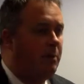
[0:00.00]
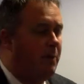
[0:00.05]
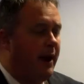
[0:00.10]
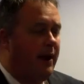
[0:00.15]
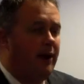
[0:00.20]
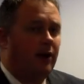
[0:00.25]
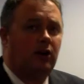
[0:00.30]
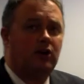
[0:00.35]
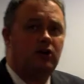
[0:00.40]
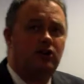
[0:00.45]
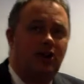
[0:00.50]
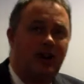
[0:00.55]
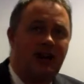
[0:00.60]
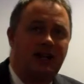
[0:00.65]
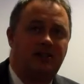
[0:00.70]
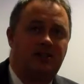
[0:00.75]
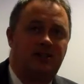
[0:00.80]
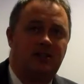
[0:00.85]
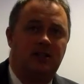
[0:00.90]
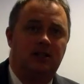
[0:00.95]
a
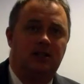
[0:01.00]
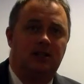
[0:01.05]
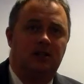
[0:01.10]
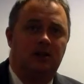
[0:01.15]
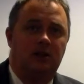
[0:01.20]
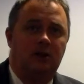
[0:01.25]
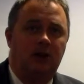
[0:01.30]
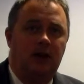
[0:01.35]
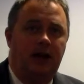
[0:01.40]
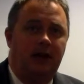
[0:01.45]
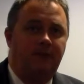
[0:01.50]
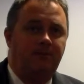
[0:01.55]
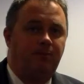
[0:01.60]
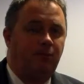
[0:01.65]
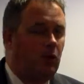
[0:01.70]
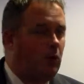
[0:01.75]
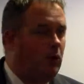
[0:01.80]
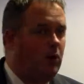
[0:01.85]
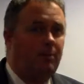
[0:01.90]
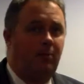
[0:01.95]
compare-contrast,
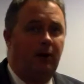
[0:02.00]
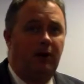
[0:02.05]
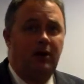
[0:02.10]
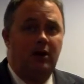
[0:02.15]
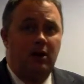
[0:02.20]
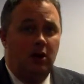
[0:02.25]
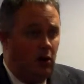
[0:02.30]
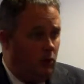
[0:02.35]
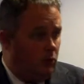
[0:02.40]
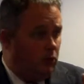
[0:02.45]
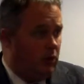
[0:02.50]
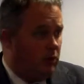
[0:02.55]
whereby